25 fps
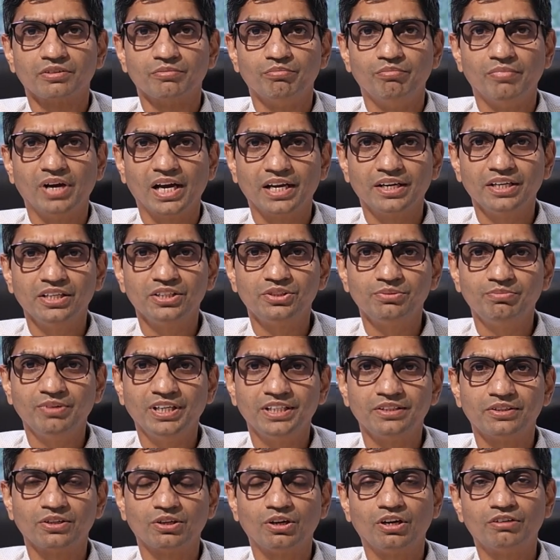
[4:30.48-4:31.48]

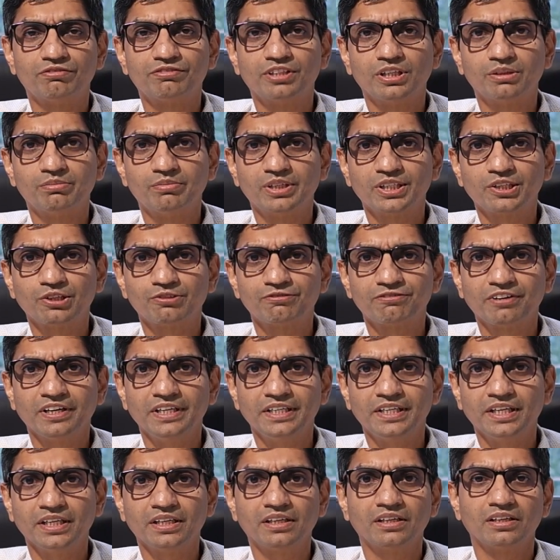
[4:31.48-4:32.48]
Management of
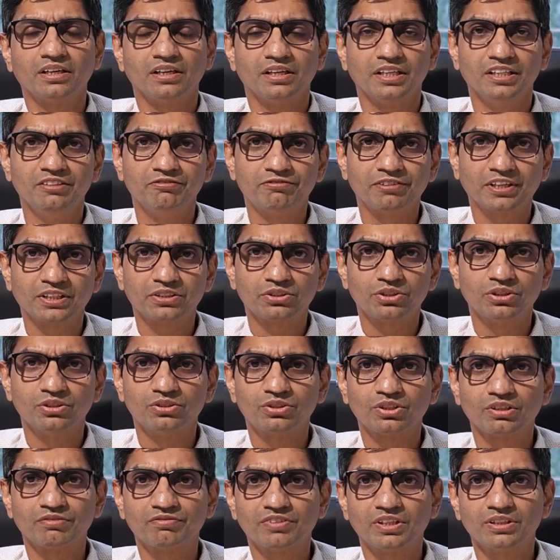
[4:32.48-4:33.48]
dermatophytic
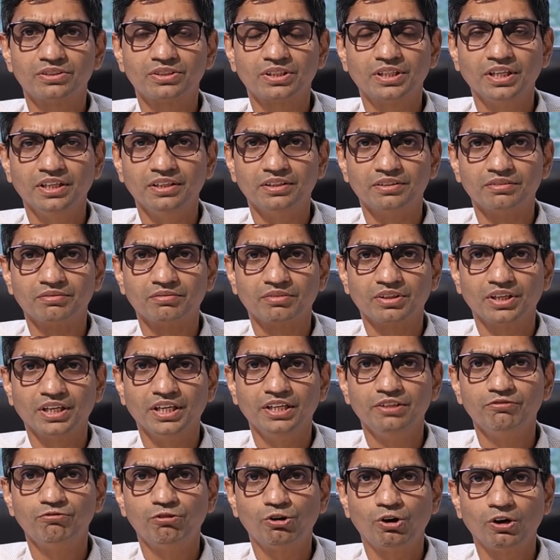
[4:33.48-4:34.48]
infections of the skin
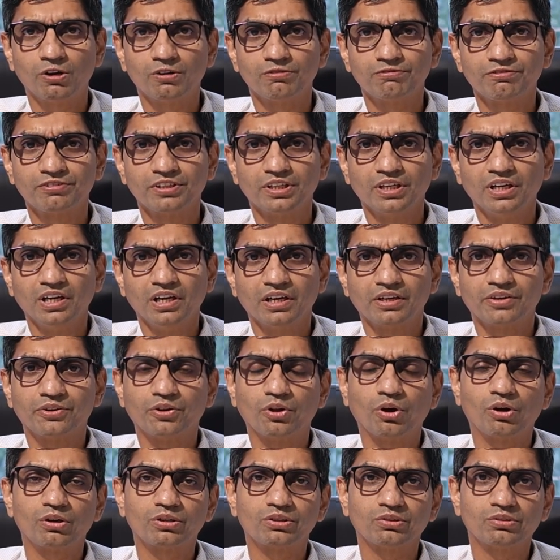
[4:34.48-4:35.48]
involve
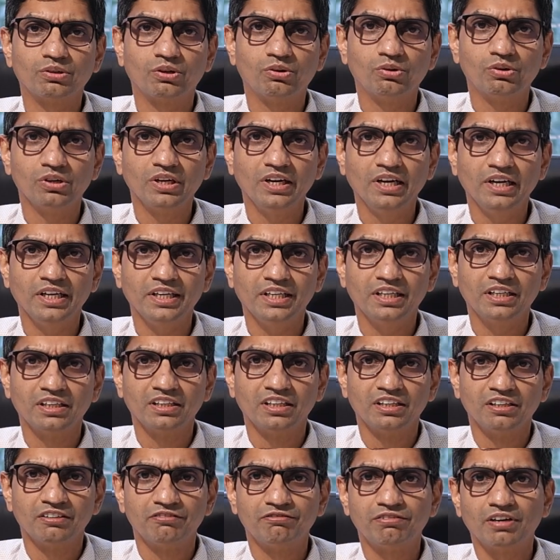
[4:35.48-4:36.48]
not only
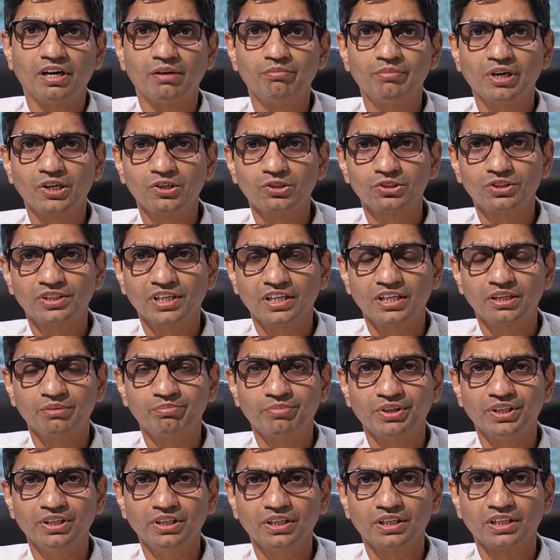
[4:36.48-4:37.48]

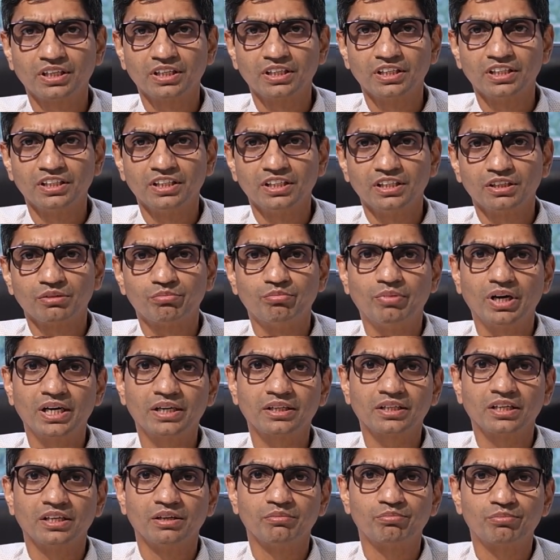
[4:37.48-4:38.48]
pharmacotherapy
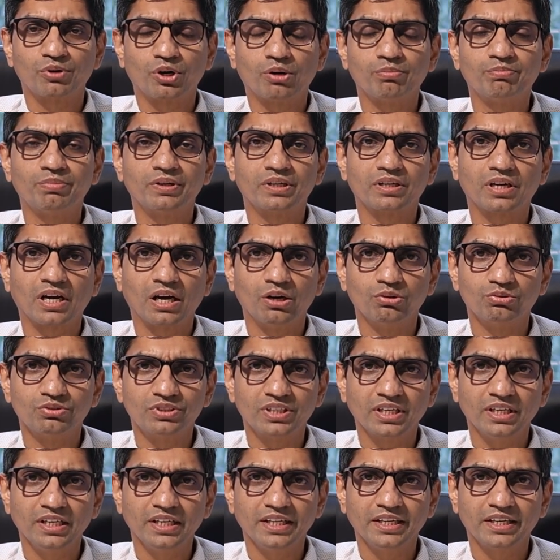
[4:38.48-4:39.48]
but proper
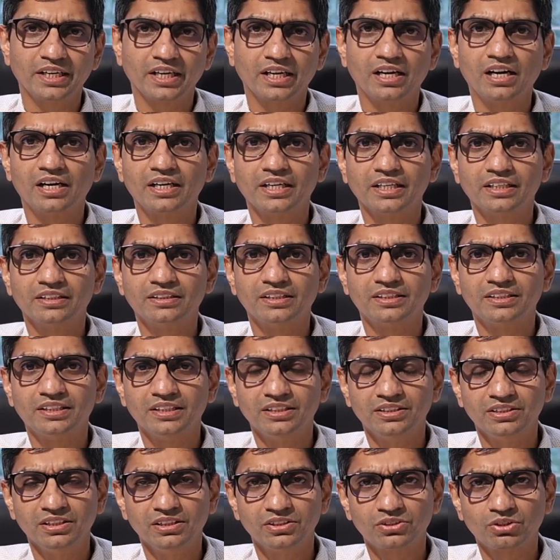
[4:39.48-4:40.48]
counseling regarding the
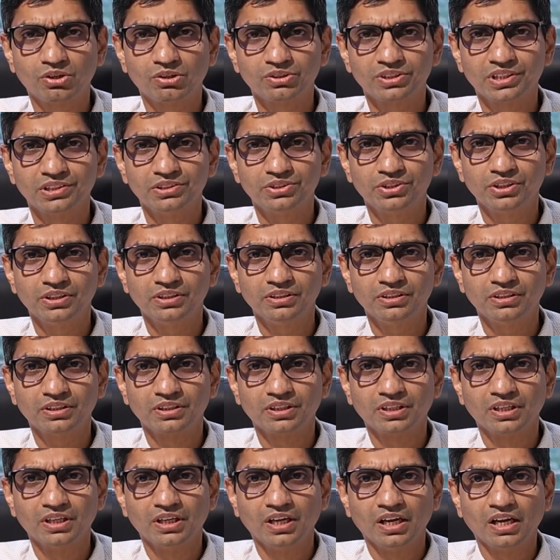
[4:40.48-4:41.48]
disease causation,
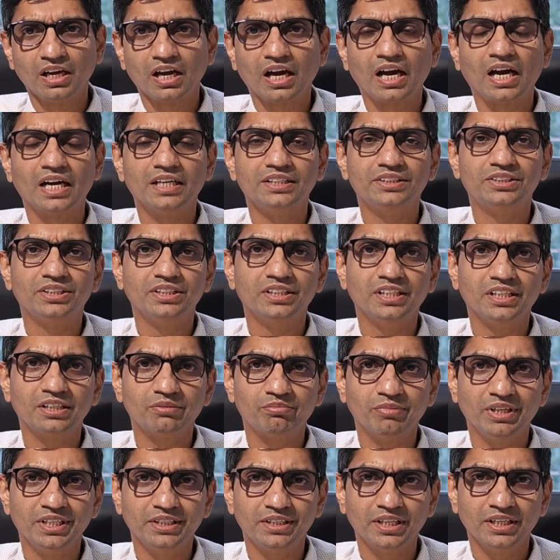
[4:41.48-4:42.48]
hygienic
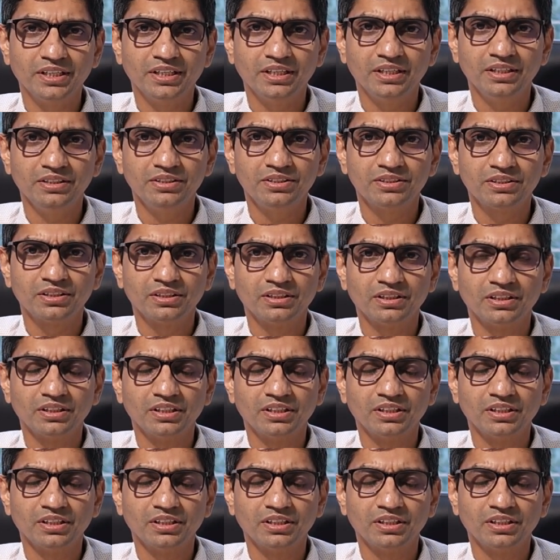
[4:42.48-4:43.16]
maintenance,